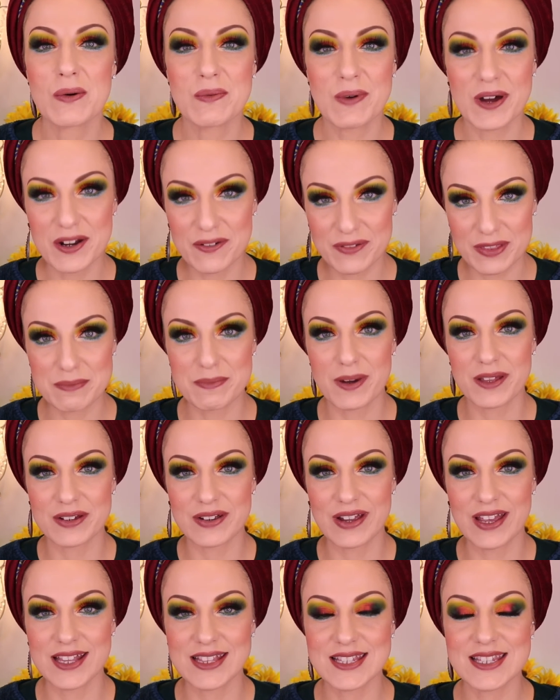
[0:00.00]
or one of the
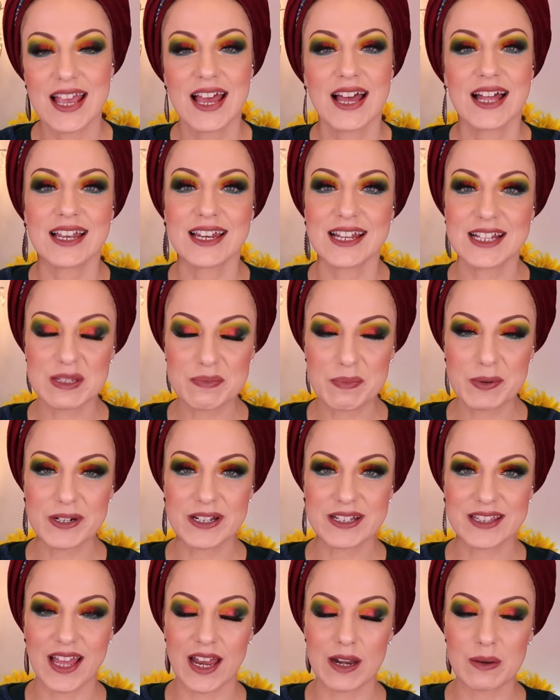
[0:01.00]
mother hens. Let's
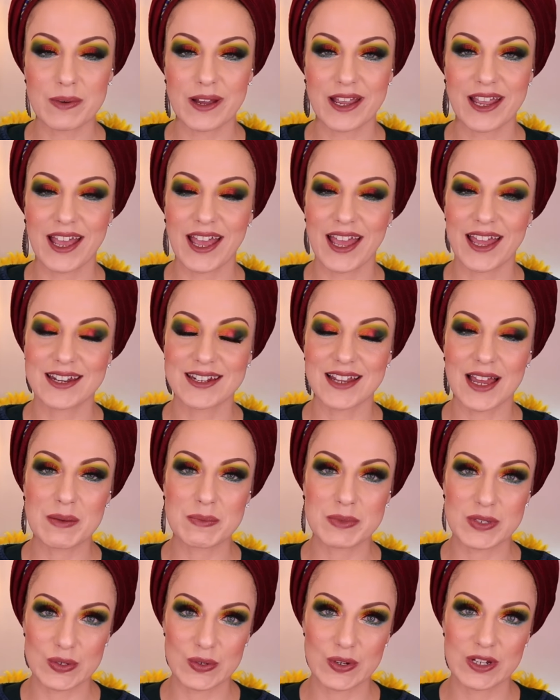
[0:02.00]
put it that way. And
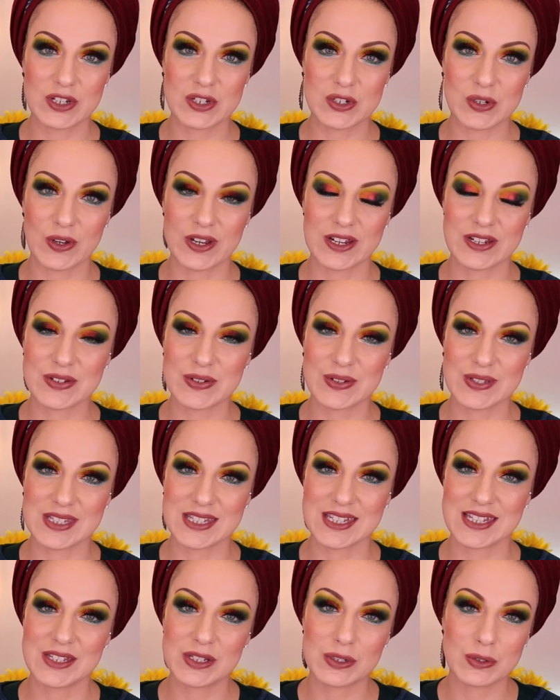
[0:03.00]
I'm so enjoying to
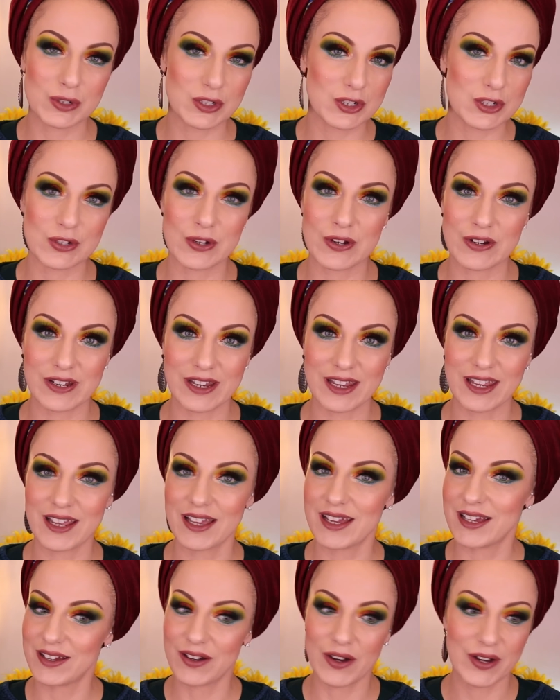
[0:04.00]
see your journey
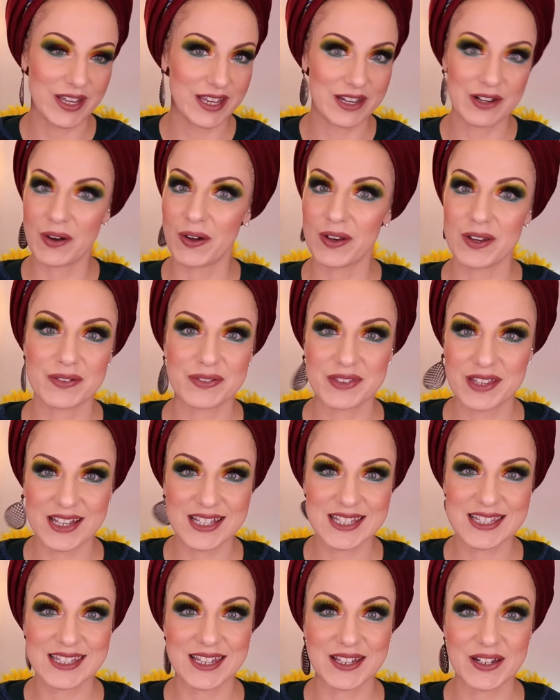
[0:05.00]
journey in all of
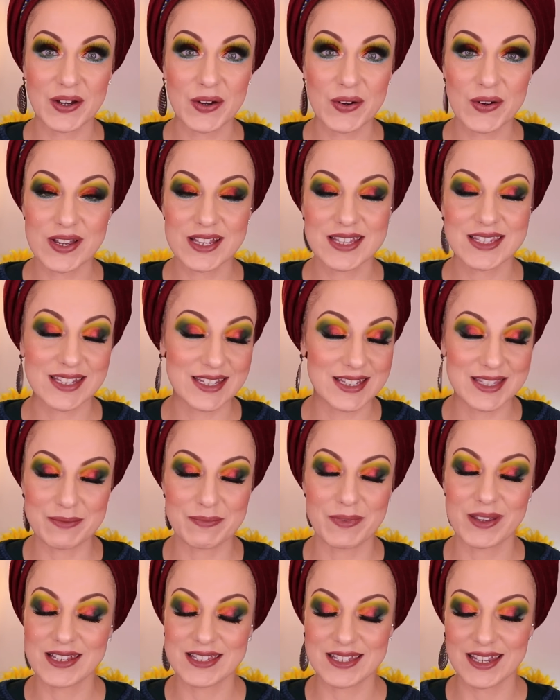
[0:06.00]
this you know it's it's
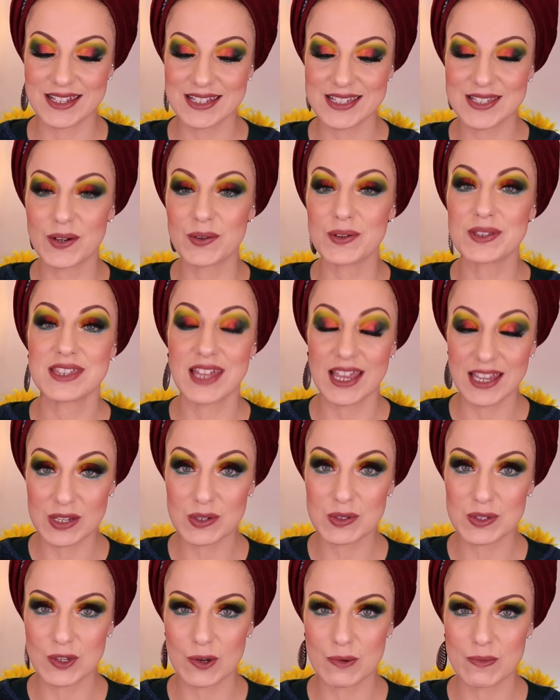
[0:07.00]
amazing so
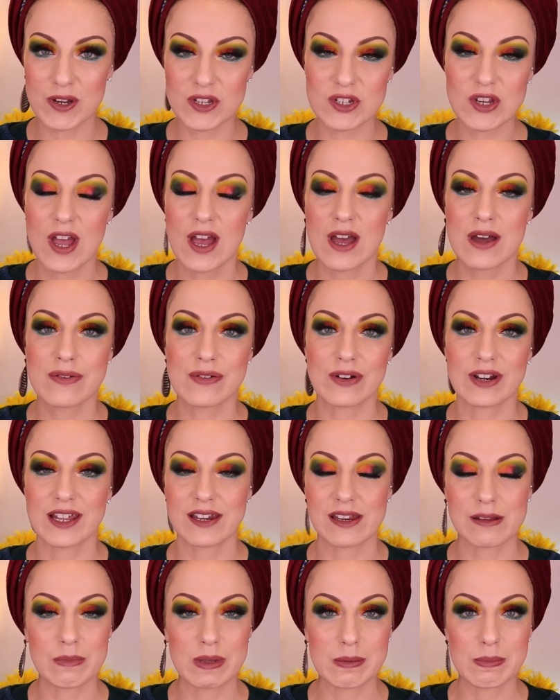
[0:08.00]
thank you so much for
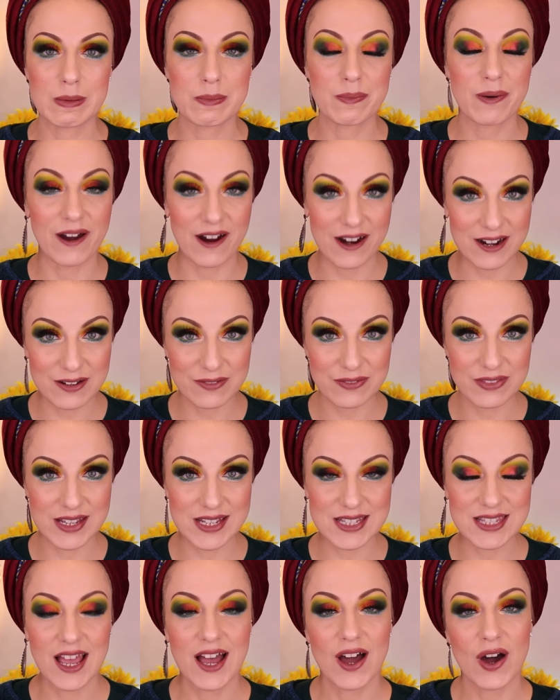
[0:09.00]
letting me be part of
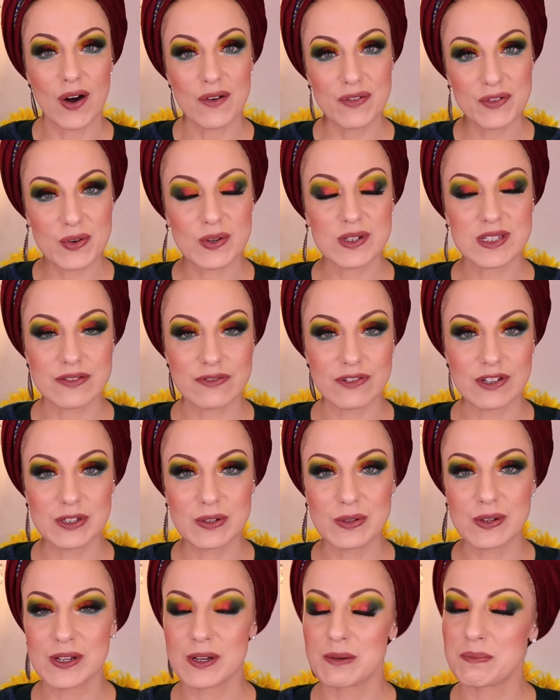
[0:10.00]
this of course if
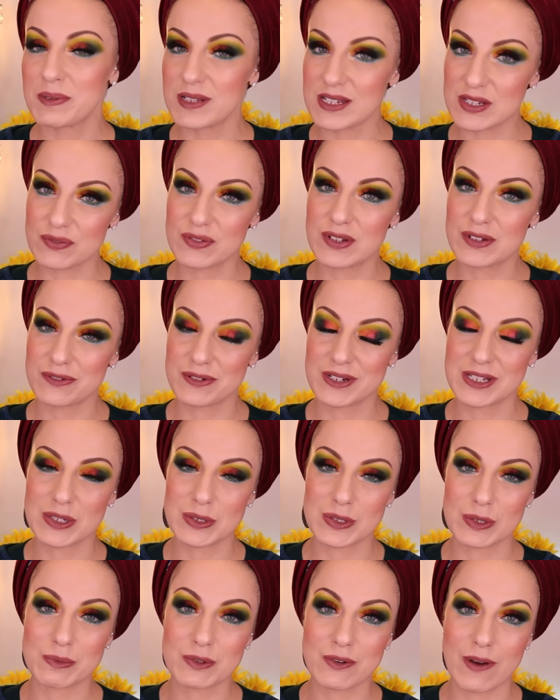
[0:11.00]
you're new here please feel free
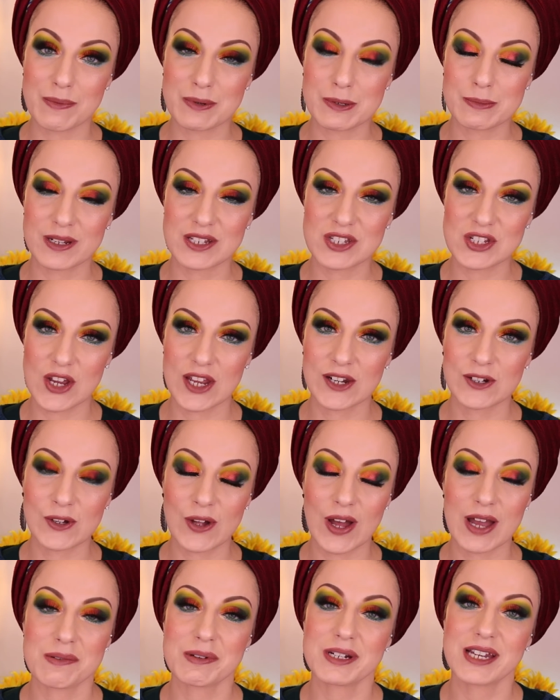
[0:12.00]
to subscribe to my
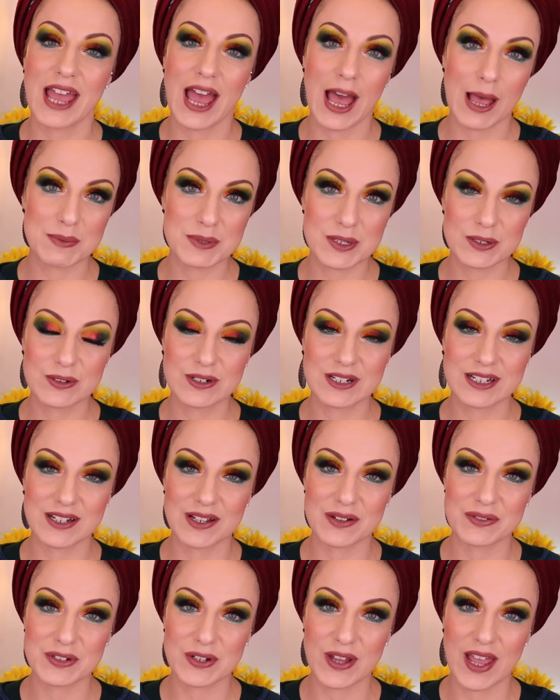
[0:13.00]
channel I would absolutely
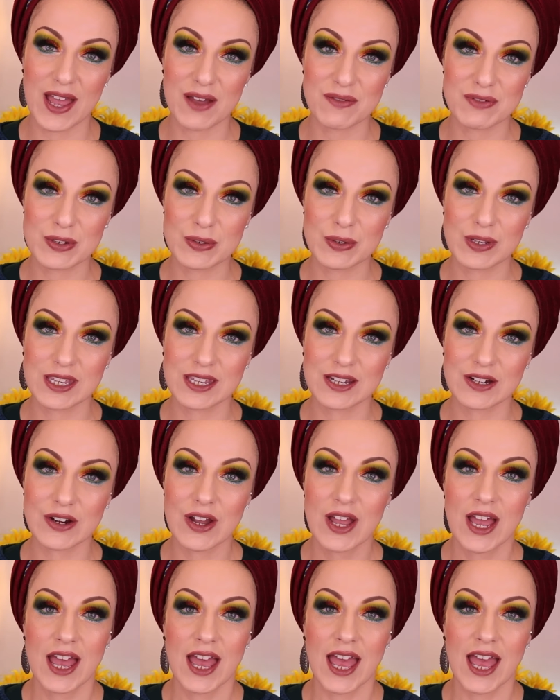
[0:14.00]
love to have you here